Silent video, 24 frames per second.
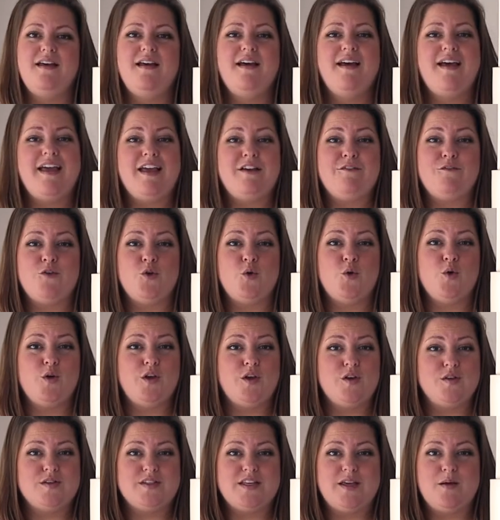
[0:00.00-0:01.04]
If you're
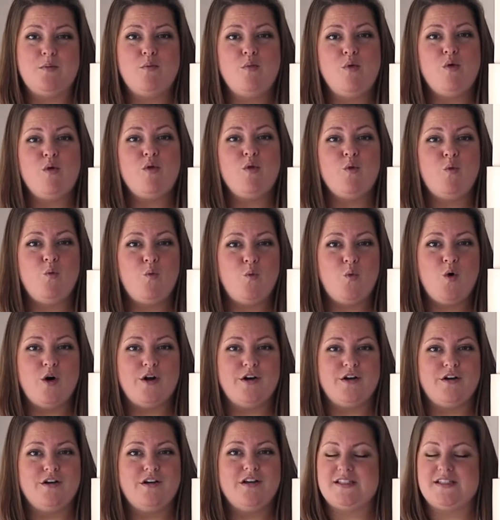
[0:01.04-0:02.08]
using more than
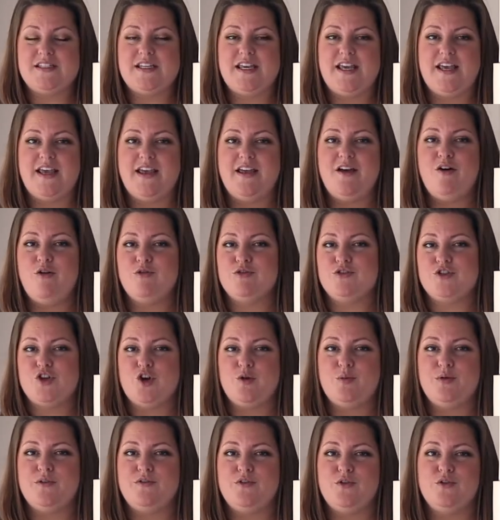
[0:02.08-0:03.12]
one tier on
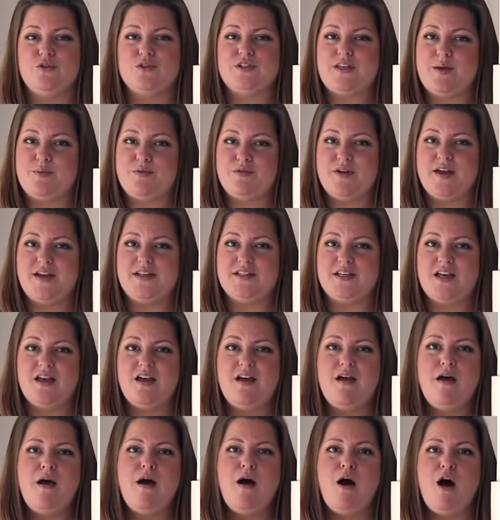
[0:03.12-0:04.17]
top of your separator,
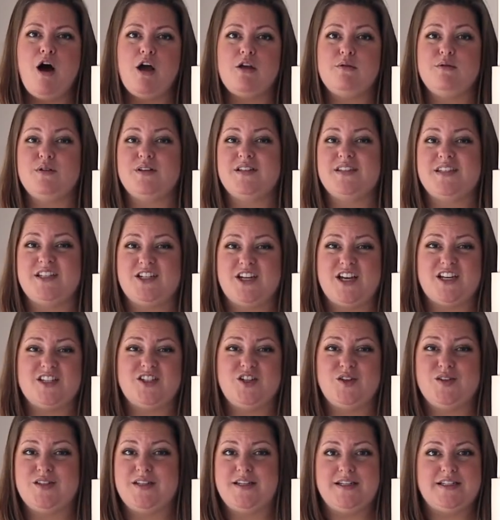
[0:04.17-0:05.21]
I would suggest
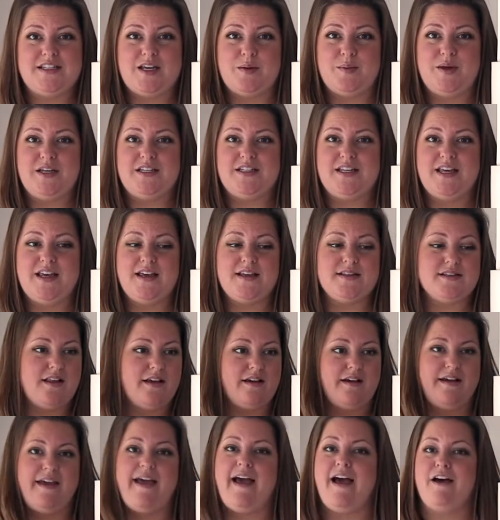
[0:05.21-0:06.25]
using dummy tiers
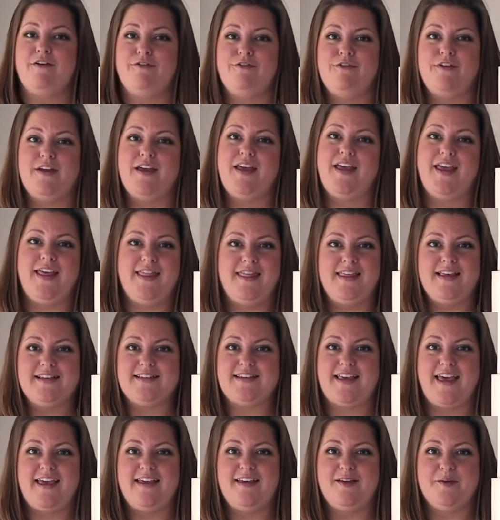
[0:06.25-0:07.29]
like I have in this
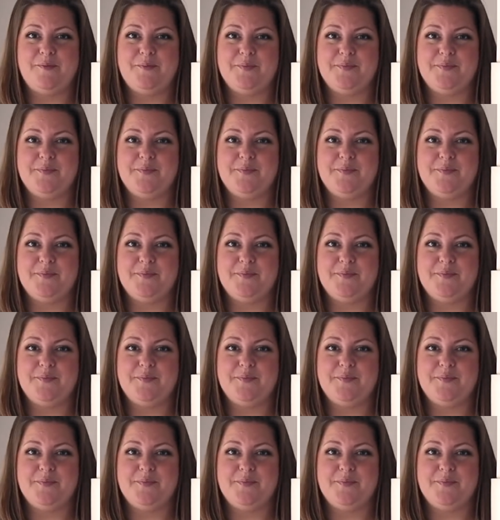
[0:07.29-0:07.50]
cake.